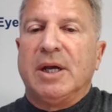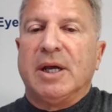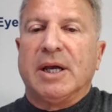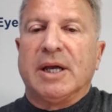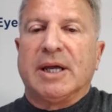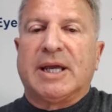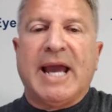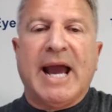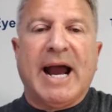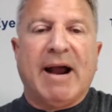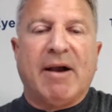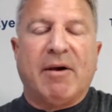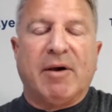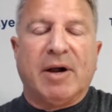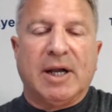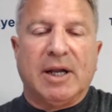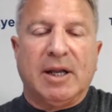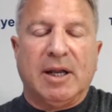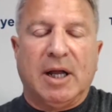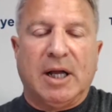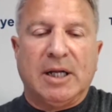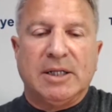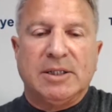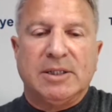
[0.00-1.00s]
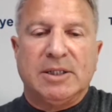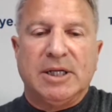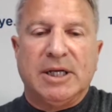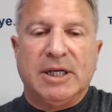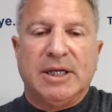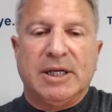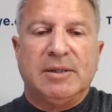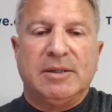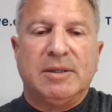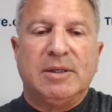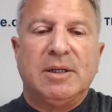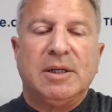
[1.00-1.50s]
Carrot
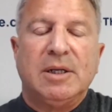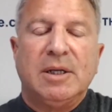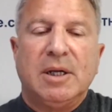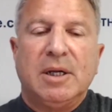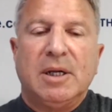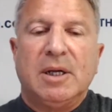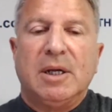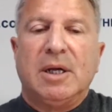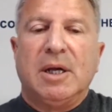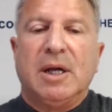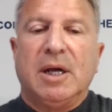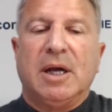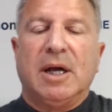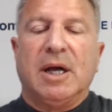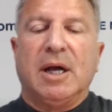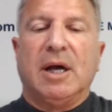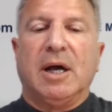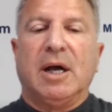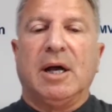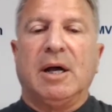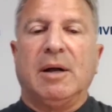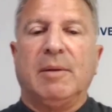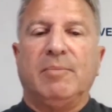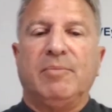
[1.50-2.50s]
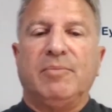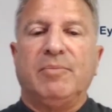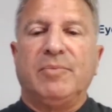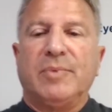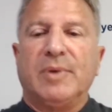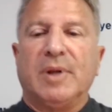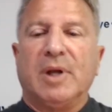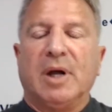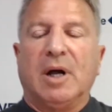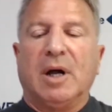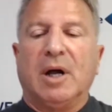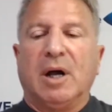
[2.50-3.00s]
London,
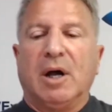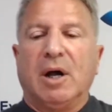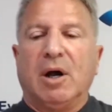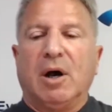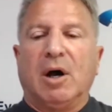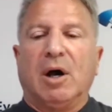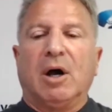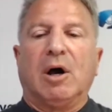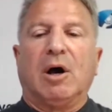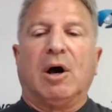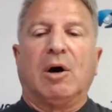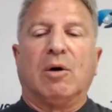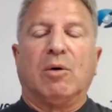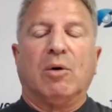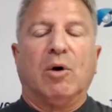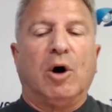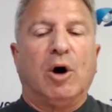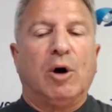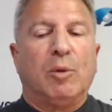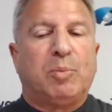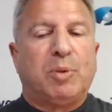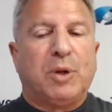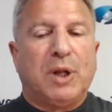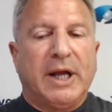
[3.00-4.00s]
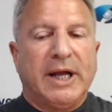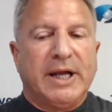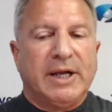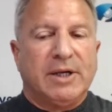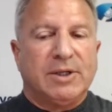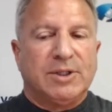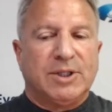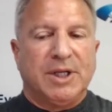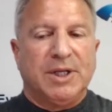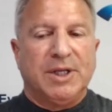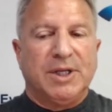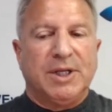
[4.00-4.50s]
are all
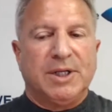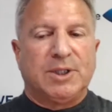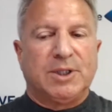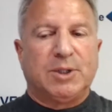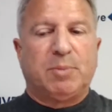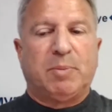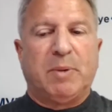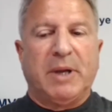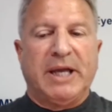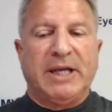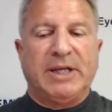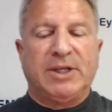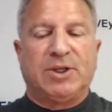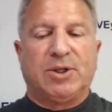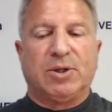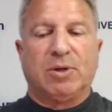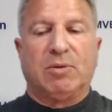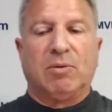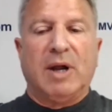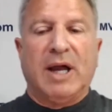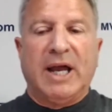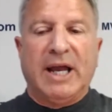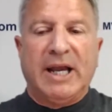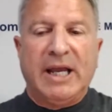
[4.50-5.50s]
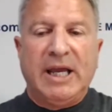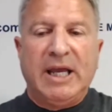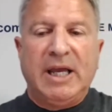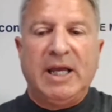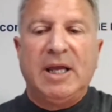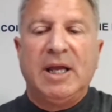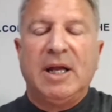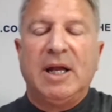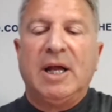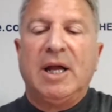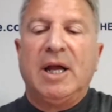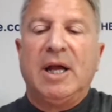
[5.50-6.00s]
players in this space
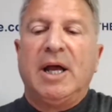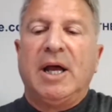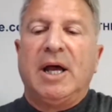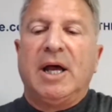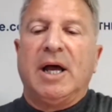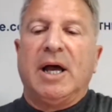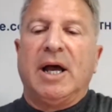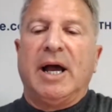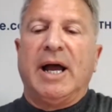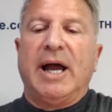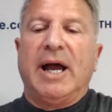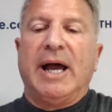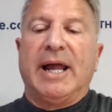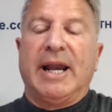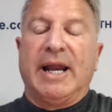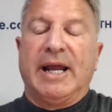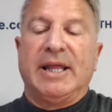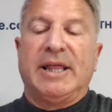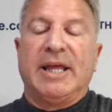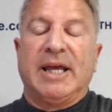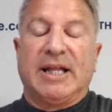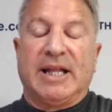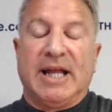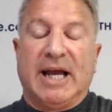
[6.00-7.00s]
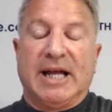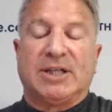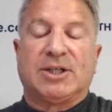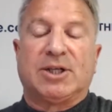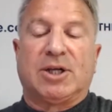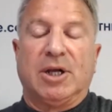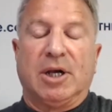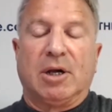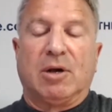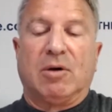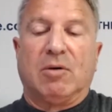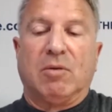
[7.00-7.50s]
already, and I think that's
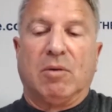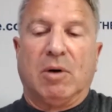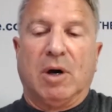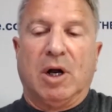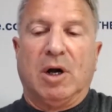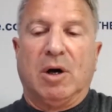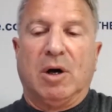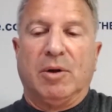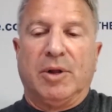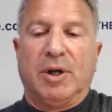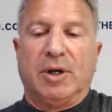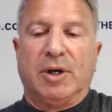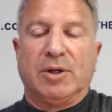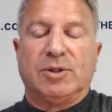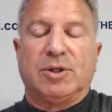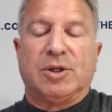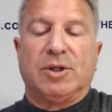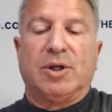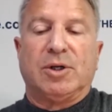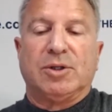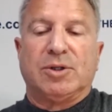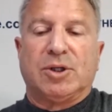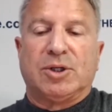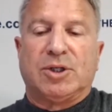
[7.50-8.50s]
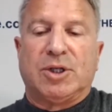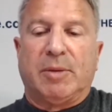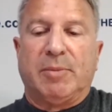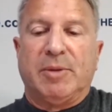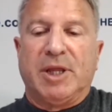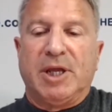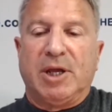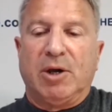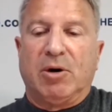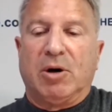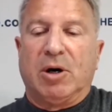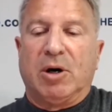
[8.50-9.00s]
going to grow. Those are some
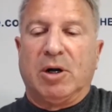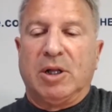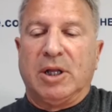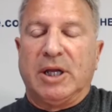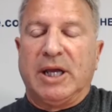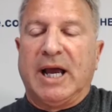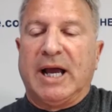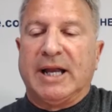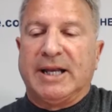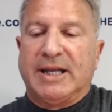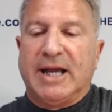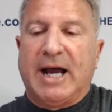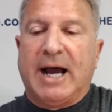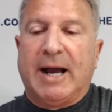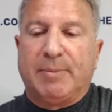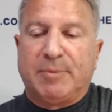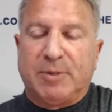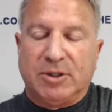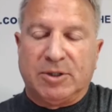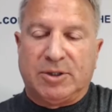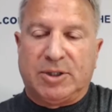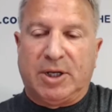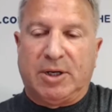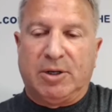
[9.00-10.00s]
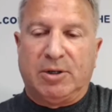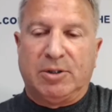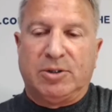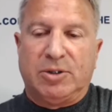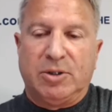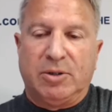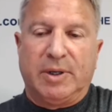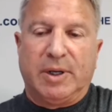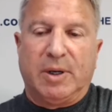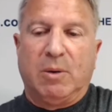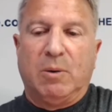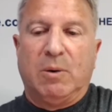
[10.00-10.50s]
of the early adopters that are
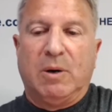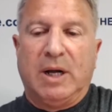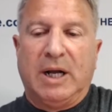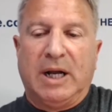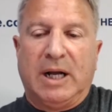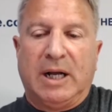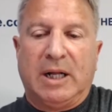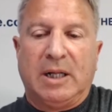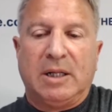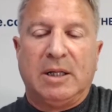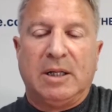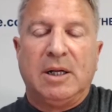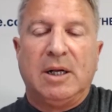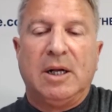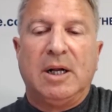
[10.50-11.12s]
doing well.